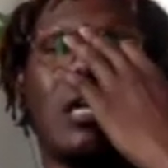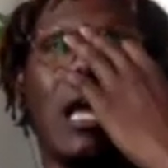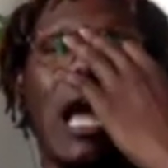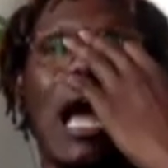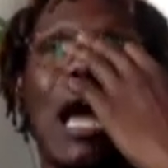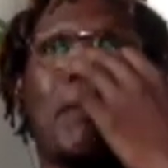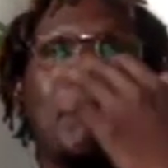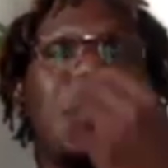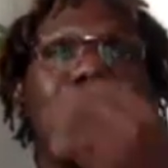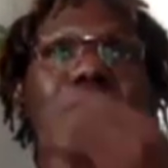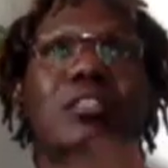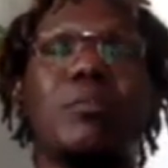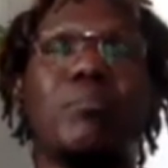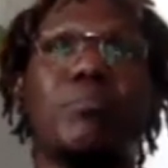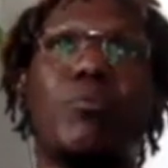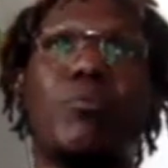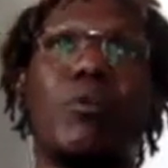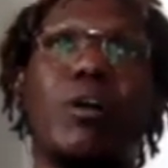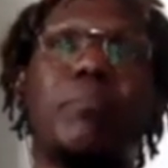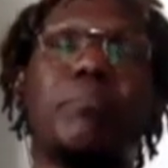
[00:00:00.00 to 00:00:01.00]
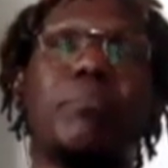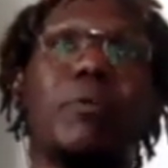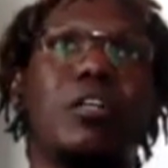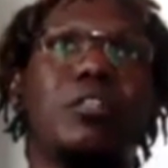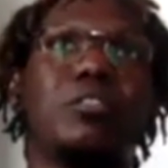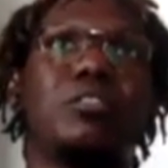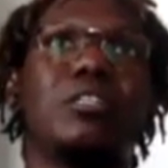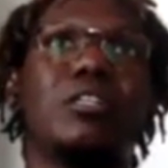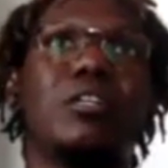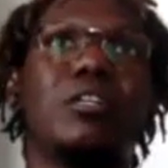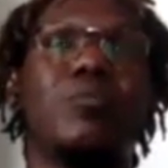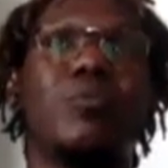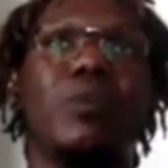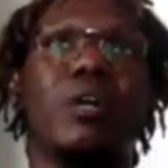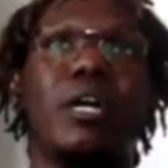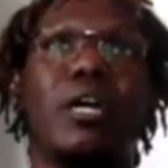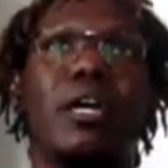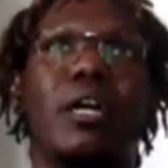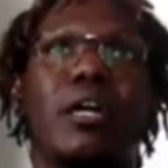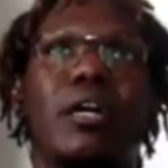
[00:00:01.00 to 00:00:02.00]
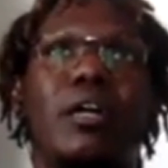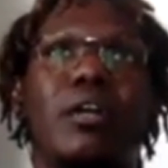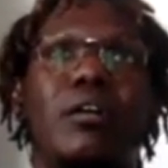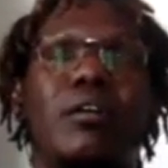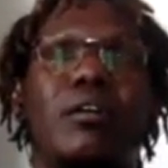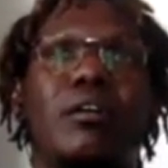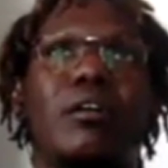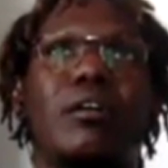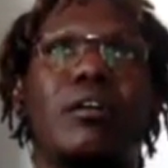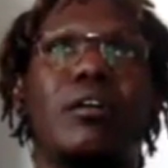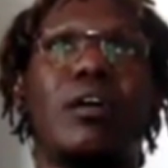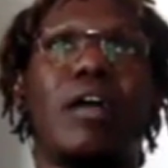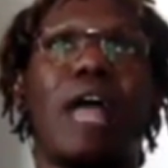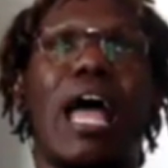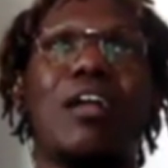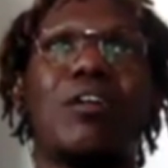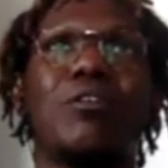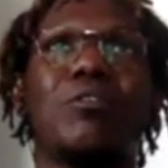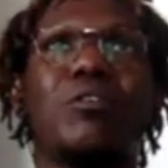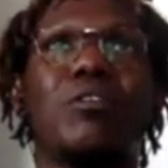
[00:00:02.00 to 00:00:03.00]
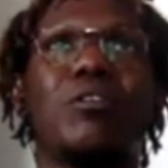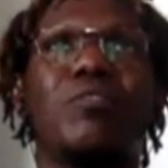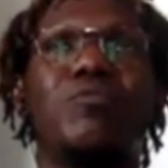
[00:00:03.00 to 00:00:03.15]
I'm at the point personally where I don't know